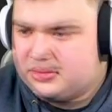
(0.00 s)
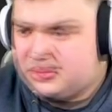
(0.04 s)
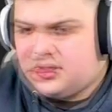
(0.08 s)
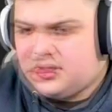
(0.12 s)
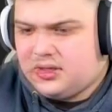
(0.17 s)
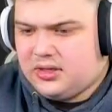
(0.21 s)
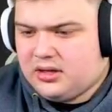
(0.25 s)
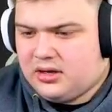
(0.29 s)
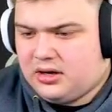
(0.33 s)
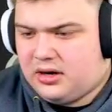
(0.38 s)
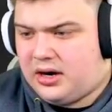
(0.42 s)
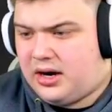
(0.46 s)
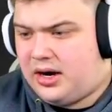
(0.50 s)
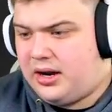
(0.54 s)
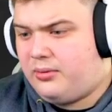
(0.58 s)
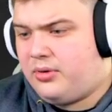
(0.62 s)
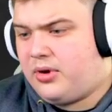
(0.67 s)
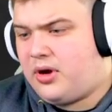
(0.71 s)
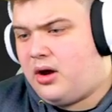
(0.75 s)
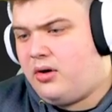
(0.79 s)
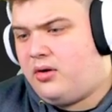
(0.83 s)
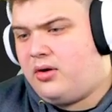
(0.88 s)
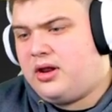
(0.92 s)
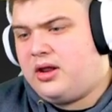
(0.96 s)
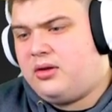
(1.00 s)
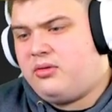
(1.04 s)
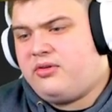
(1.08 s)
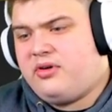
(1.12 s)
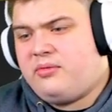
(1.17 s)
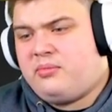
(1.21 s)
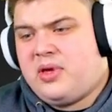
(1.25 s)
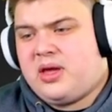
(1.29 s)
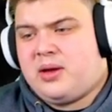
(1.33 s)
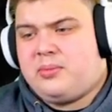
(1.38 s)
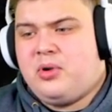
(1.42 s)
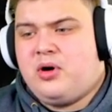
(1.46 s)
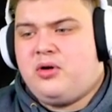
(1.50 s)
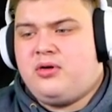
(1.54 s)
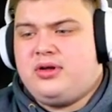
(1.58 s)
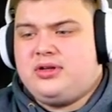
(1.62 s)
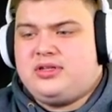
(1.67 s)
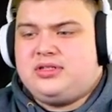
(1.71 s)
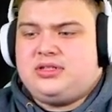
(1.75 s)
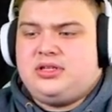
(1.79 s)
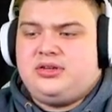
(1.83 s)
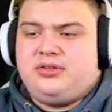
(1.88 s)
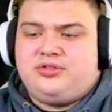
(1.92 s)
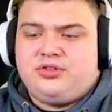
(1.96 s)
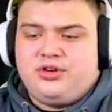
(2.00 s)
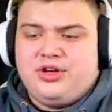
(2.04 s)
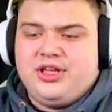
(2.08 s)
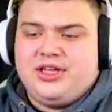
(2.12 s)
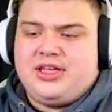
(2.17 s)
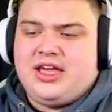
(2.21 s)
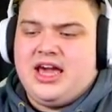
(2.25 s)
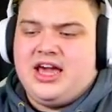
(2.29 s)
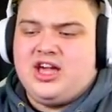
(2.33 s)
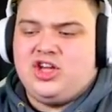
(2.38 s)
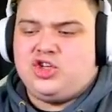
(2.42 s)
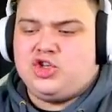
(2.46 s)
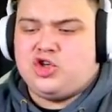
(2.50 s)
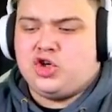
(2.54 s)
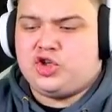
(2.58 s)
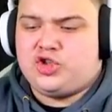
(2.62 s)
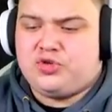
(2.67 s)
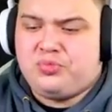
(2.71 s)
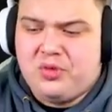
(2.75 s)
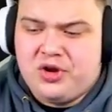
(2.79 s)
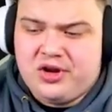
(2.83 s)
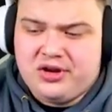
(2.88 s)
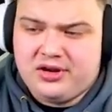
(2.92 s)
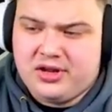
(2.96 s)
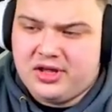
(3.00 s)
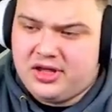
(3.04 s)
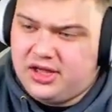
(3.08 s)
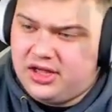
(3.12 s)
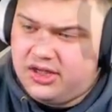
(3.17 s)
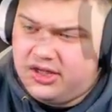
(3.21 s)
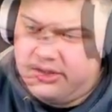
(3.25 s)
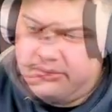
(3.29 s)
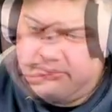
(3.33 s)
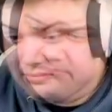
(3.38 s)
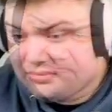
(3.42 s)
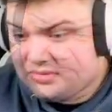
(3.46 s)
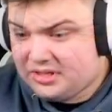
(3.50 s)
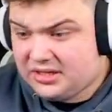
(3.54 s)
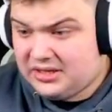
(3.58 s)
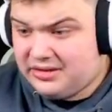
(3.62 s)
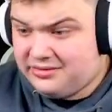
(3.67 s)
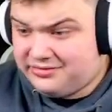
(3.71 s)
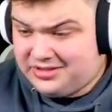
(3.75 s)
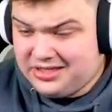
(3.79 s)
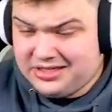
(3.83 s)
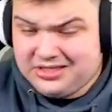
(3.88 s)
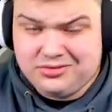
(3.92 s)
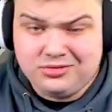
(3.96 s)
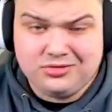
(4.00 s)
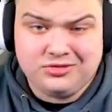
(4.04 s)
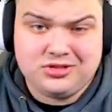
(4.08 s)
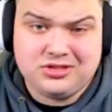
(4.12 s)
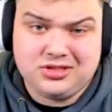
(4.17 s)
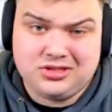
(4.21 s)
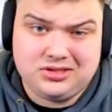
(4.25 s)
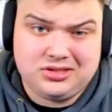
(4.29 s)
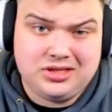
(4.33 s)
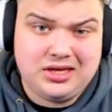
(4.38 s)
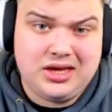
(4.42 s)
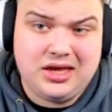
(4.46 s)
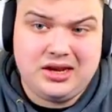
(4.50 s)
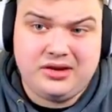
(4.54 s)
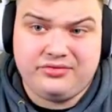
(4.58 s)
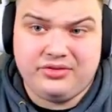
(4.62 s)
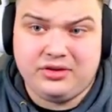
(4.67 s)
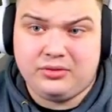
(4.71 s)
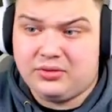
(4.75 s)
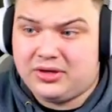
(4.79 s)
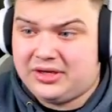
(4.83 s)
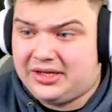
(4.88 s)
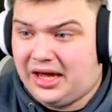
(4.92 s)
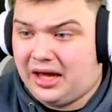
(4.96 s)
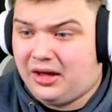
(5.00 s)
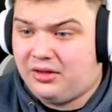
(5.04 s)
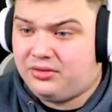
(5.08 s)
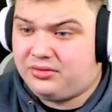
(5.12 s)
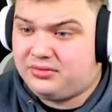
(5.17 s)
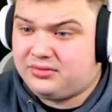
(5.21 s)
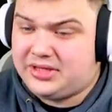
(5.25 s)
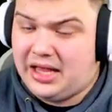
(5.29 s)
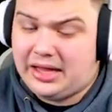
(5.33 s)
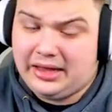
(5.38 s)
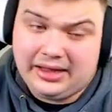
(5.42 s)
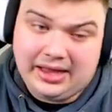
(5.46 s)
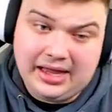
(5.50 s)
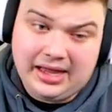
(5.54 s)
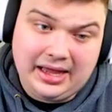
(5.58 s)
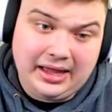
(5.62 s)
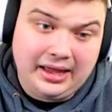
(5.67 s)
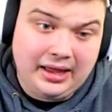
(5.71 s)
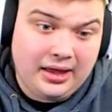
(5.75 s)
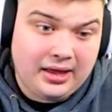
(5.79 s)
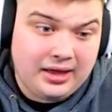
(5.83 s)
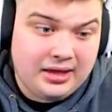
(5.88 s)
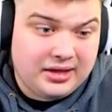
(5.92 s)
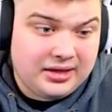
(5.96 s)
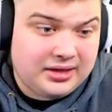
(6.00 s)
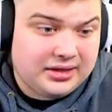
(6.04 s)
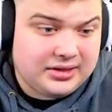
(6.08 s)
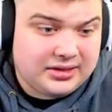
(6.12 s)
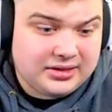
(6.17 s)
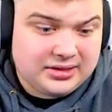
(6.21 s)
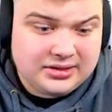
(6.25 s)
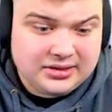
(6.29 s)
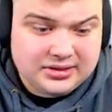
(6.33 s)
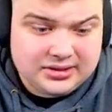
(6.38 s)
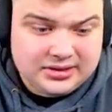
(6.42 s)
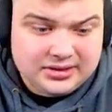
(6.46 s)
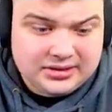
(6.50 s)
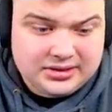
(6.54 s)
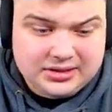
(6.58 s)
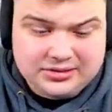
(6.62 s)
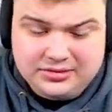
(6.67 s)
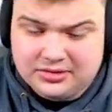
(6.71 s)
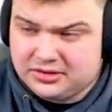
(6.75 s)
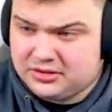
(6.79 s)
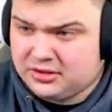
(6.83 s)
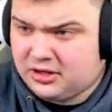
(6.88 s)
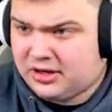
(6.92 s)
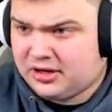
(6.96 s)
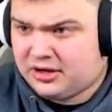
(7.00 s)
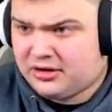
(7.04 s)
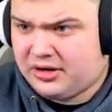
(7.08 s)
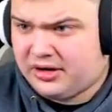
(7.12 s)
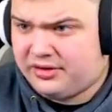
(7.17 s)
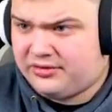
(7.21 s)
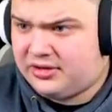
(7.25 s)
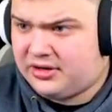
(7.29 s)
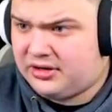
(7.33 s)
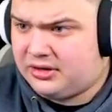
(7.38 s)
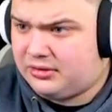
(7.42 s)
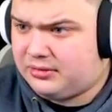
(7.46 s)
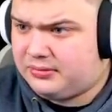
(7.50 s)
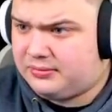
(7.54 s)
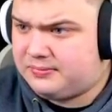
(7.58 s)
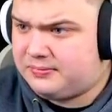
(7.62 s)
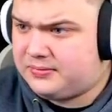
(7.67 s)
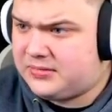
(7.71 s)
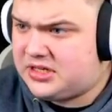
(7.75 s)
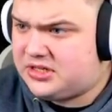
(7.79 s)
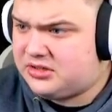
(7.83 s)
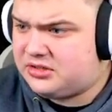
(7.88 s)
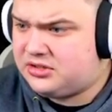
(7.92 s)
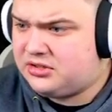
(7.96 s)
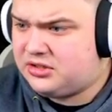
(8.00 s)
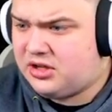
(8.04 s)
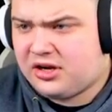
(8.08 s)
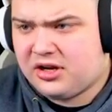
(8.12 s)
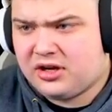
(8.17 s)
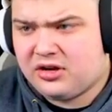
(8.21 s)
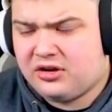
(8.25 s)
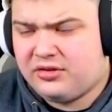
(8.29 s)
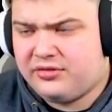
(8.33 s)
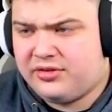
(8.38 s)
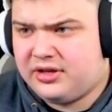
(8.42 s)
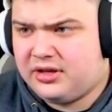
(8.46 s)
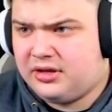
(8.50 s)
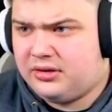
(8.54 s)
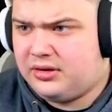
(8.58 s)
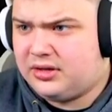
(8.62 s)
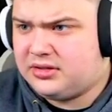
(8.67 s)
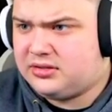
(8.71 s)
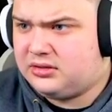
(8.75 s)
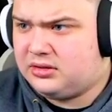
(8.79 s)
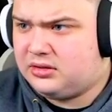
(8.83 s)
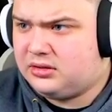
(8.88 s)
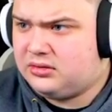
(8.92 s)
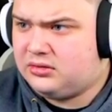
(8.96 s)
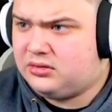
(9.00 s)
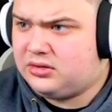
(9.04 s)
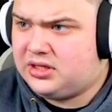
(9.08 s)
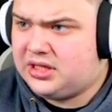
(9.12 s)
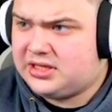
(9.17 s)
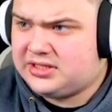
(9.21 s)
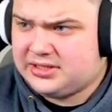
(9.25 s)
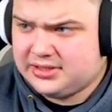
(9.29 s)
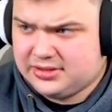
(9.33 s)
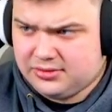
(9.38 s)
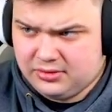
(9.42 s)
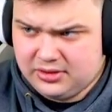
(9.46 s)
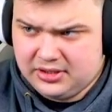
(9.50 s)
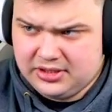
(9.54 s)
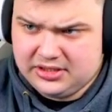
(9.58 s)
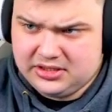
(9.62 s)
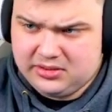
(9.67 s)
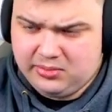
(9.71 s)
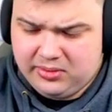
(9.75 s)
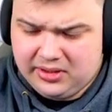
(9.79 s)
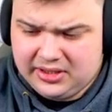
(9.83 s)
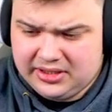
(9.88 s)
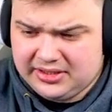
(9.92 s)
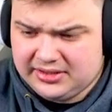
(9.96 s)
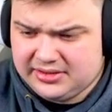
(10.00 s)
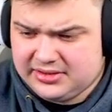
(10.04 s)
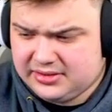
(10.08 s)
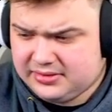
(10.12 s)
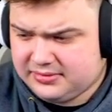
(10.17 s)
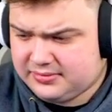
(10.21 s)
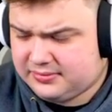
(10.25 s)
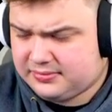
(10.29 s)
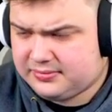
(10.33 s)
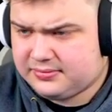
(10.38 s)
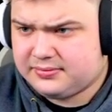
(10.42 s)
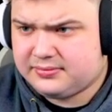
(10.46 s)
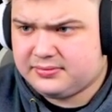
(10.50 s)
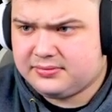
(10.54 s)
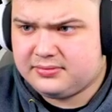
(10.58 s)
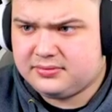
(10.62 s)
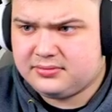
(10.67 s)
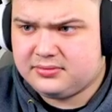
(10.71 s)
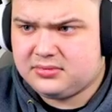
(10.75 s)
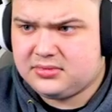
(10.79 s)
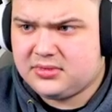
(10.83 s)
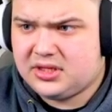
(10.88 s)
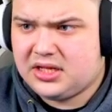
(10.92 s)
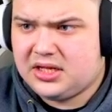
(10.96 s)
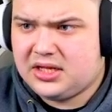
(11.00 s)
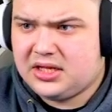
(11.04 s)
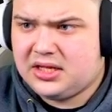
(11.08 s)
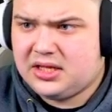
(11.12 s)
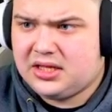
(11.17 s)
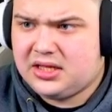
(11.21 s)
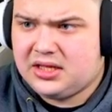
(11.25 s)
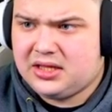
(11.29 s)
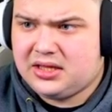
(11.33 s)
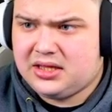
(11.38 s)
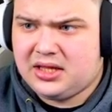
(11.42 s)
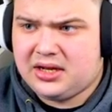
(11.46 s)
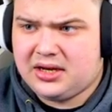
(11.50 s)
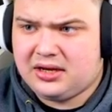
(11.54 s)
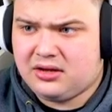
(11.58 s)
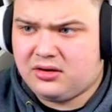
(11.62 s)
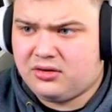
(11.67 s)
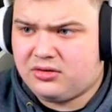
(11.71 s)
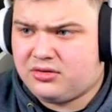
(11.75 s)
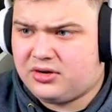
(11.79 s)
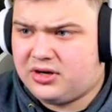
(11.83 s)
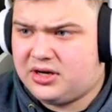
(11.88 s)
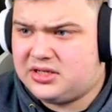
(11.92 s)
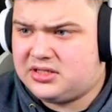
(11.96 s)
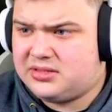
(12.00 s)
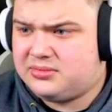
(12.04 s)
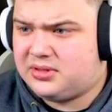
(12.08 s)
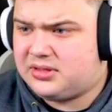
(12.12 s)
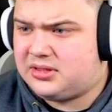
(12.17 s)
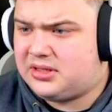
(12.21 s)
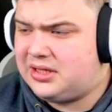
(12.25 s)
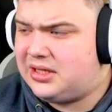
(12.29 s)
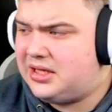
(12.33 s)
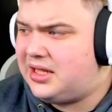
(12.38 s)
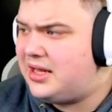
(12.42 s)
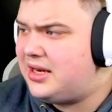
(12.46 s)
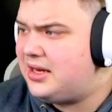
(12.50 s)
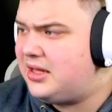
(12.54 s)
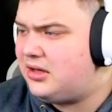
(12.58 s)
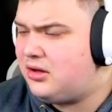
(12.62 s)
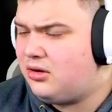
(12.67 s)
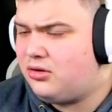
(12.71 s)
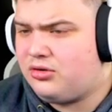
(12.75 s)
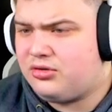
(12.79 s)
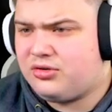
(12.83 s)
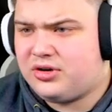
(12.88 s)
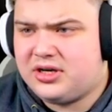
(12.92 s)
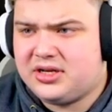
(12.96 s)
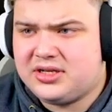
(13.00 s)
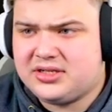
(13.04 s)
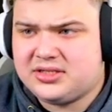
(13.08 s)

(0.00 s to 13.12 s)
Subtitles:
All right, we're going in with a big bonus. 3K judgment. If this one doesn't hit anything, we're down 10K. This was not a great video. This was not a good video at all. Unless this one hits, please. Let it go crazy, man. Let it go crazy.